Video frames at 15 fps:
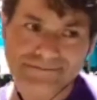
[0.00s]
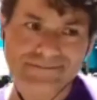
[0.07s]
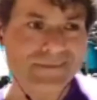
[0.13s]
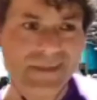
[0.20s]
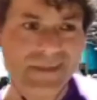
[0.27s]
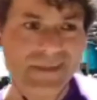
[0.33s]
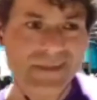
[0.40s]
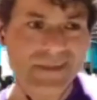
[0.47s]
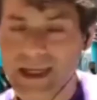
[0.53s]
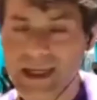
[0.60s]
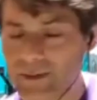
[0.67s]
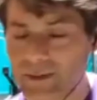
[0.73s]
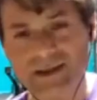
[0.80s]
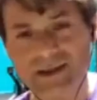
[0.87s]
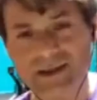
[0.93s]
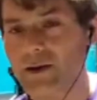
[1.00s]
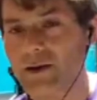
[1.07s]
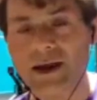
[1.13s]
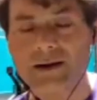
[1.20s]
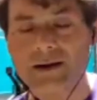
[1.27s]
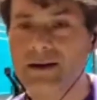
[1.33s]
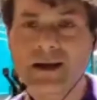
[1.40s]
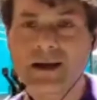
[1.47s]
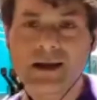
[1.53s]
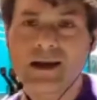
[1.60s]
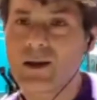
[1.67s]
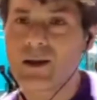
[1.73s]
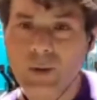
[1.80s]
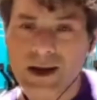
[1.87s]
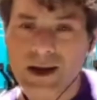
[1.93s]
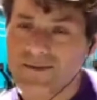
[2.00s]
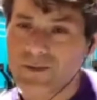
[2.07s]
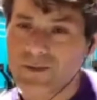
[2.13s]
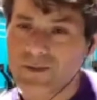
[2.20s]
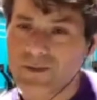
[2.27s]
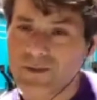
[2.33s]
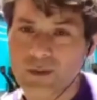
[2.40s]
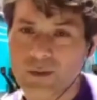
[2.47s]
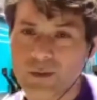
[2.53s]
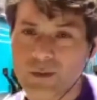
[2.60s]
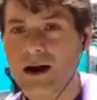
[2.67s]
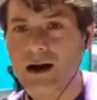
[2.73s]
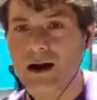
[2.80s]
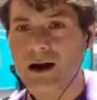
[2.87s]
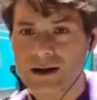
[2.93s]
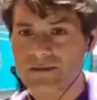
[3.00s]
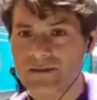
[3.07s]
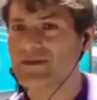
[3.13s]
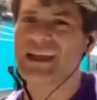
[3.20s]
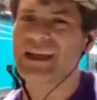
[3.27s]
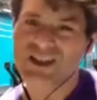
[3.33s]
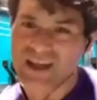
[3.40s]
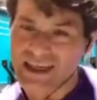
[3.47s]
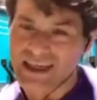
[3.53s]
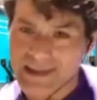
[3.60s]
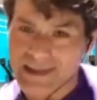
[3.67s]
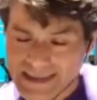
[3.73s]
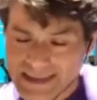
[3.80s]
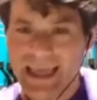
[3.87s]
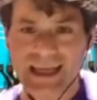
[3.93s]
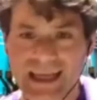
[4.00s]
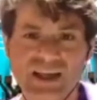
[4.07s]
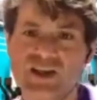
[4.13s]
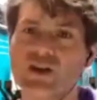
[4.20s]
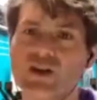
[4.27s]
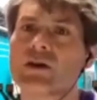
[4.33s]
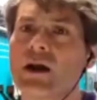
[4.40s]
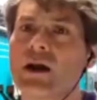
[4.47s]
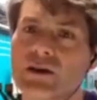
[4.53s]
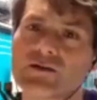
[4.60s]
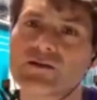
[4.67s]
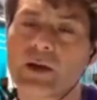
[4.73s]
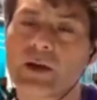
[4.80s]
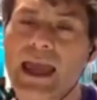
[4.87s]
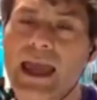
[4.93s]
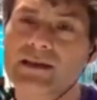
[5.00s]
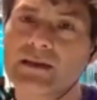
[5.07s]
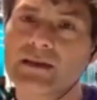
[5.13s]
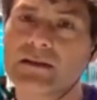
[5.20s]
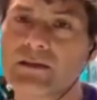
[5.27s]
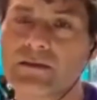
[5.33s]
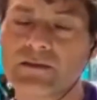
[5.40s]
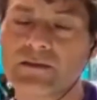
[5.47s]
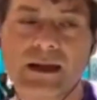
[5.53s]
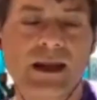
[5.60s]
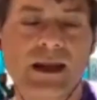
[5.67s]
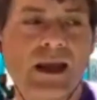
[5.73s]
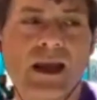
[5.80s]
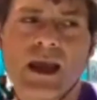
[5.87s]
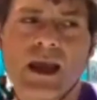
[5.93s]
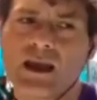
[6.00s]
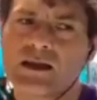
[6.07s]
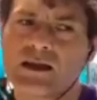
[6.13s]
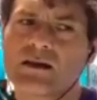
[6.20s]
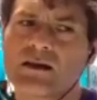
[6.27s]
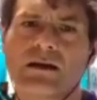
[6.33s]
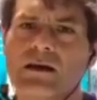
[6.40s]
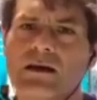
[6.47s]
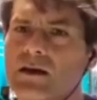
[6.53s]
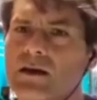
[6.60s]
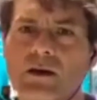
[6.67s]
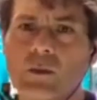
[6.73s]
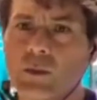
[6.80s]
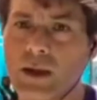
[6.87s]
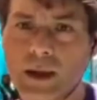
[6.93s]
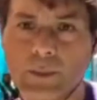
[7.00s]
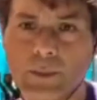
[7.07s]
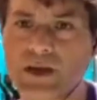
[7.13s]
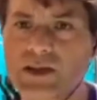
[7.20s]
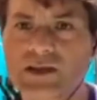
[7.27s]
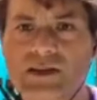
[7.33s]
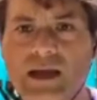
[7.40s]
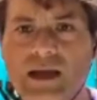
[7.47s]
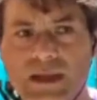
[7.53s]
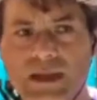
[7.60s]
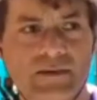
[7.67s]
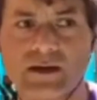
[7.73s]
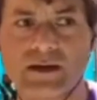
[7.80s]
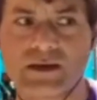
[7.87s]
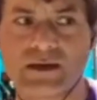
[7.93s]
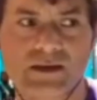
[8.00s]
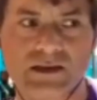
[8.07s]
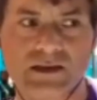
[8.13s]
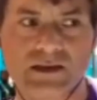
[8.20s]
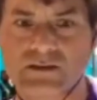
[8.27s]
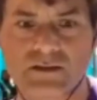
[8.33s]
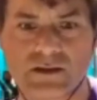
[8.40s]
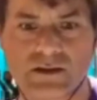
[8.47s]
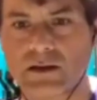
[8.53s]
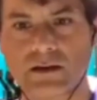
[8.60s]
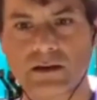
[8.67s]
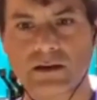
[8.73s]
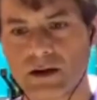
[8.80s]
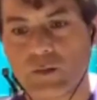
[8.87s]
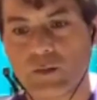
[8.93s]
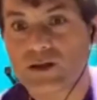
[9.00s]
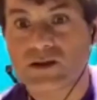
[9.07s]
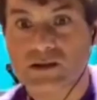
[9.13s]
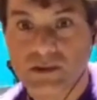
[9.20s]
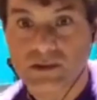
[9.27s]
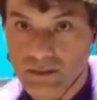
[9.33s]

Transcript: and it was sitting around 145, 150, and he checked it again. He knew that I was active and fit, and he said, "Oh, your blood pressure's up, David." And he said, I wasn't,